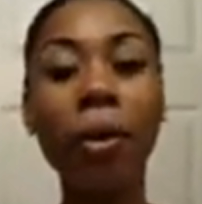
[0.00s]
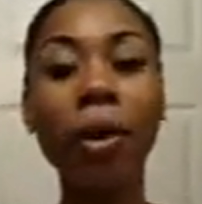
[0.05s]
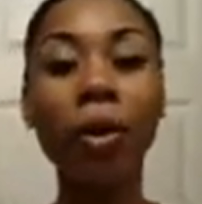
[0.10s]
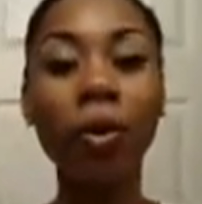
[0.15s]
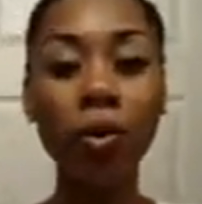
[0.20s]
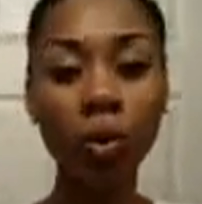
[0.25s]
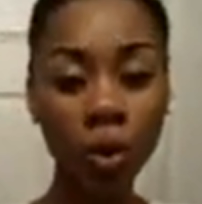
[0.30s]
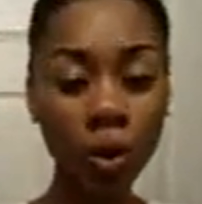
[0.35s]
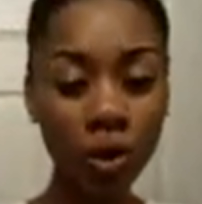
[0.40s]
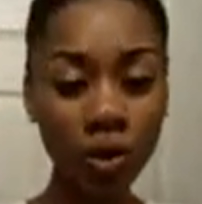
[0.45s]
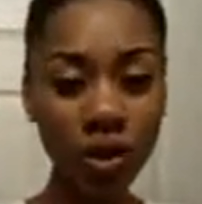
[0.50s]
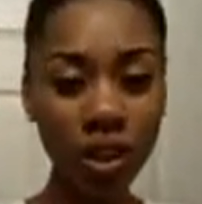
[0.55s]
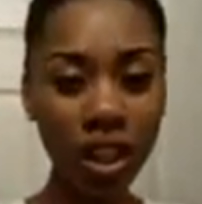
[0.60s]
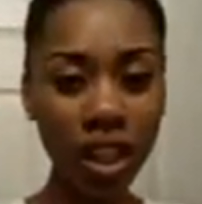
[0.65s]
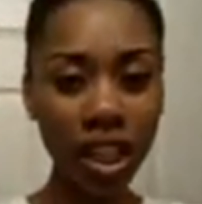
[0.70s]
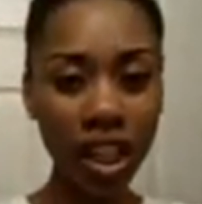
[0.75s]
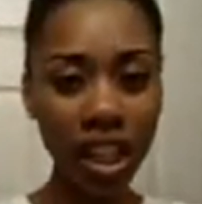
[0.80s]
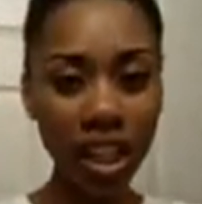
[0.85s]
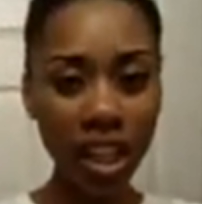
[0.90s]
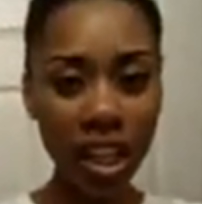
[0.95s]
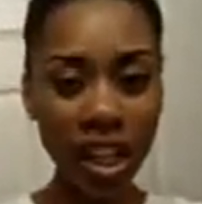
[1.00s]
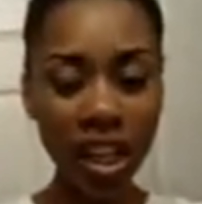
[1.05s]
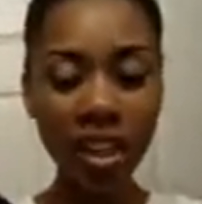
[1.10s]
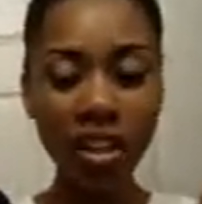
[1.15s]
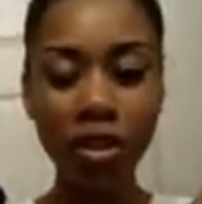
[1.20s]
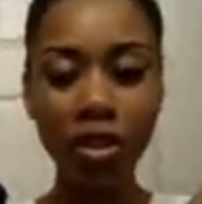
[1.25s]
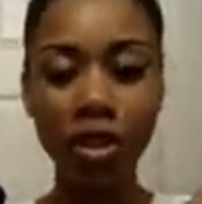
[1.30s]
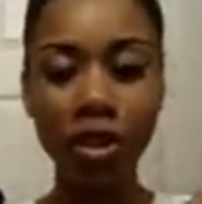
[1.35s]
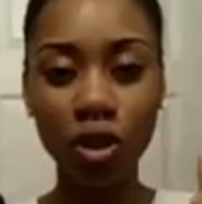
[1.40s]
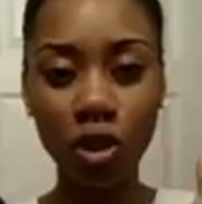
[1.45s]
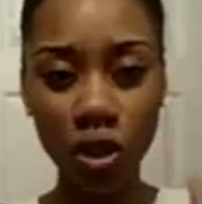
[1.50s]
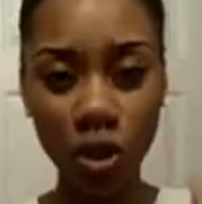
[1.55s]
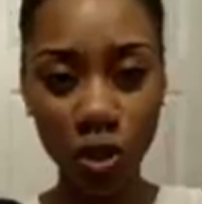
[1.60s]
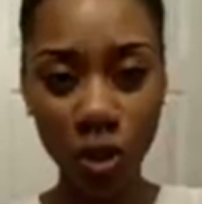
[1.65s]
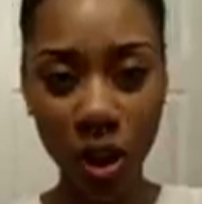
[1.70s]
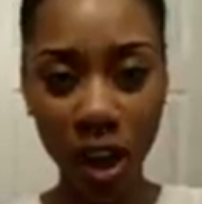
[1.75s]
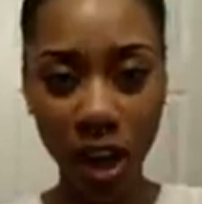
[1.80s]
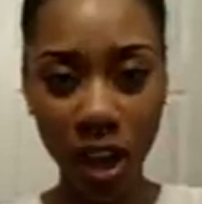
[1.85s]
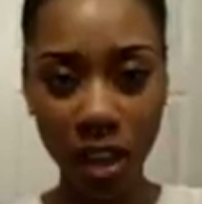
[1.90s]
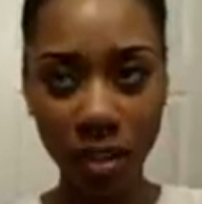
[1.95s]
Peruvian
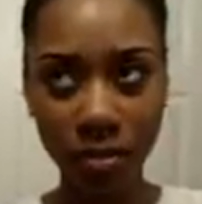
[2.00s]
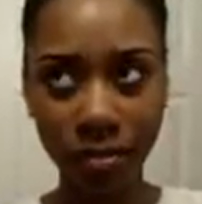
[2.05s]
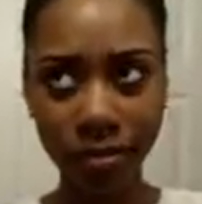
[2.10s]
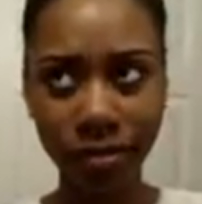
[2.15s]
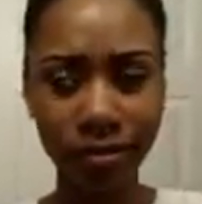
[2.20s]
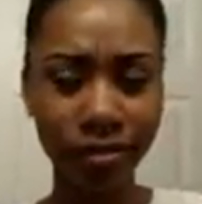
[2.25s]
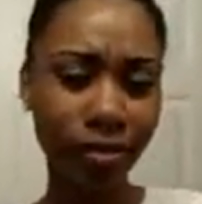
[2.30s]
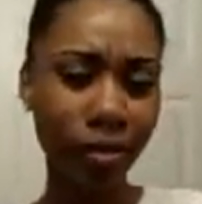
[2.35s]
Straight.